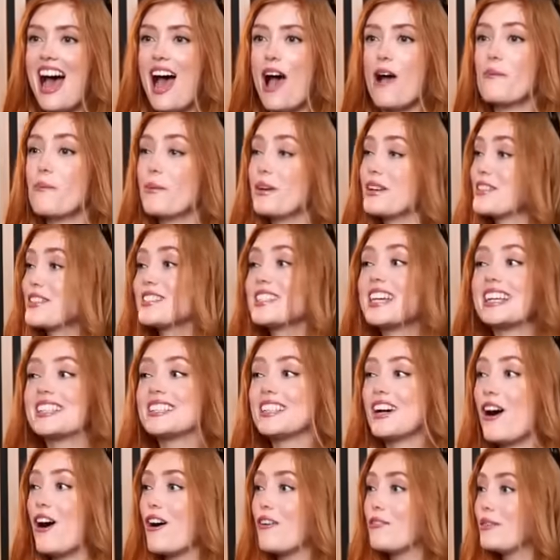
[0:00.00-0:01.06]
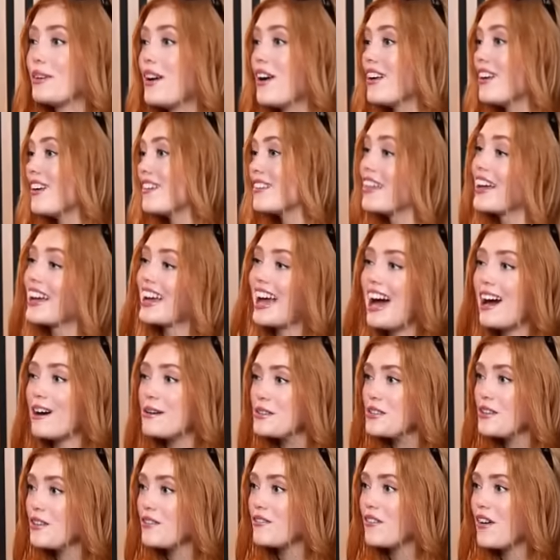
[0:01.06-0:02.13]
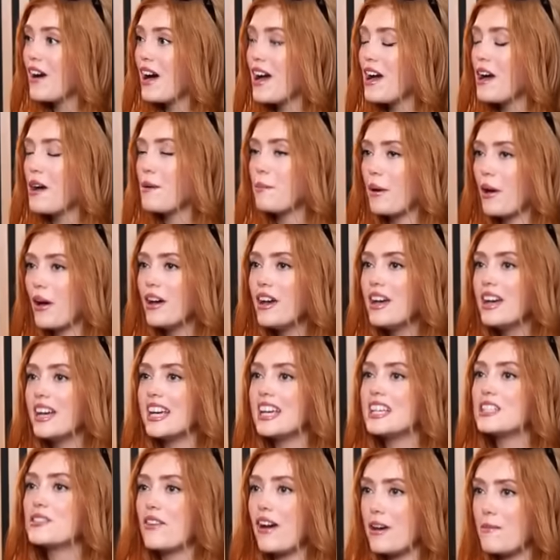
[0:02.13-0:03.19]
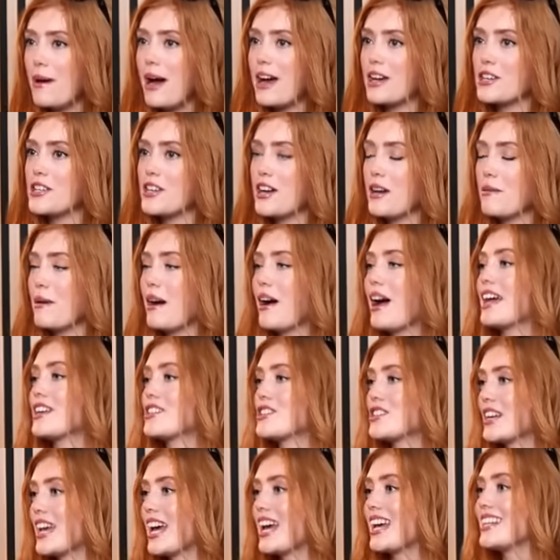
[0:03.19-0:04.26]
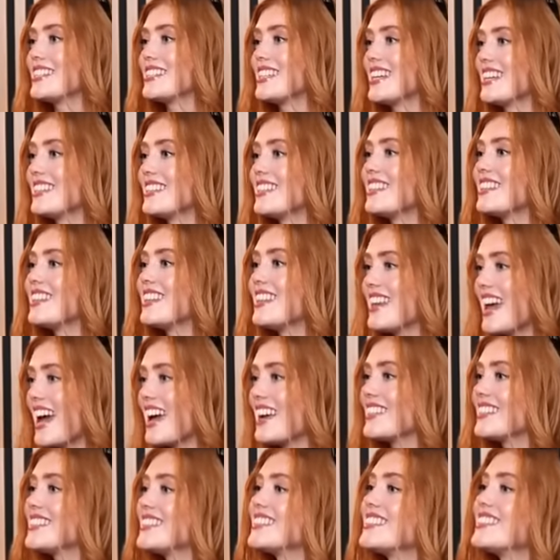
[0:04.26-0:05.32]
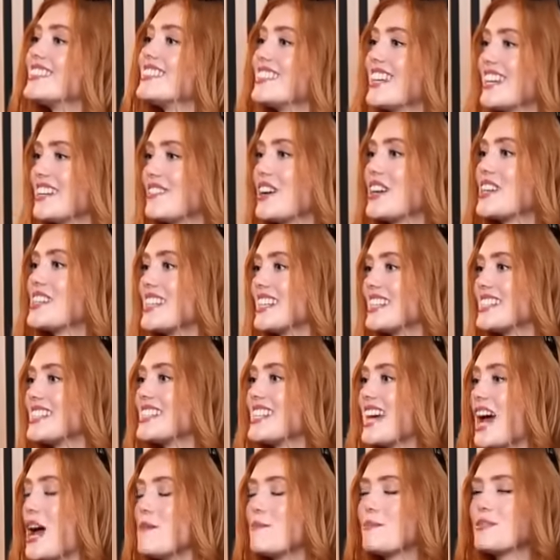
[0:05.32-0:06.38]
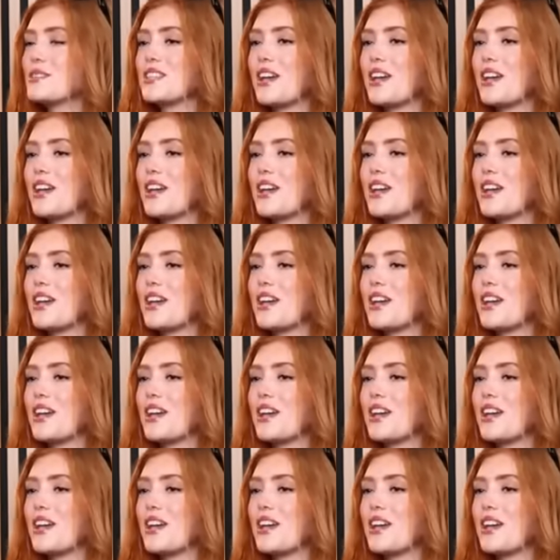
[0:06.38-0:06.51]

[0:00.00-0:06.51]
And we just hit it off. We got along like a house on fire, but he's very passionate about educating the next generation in STEM.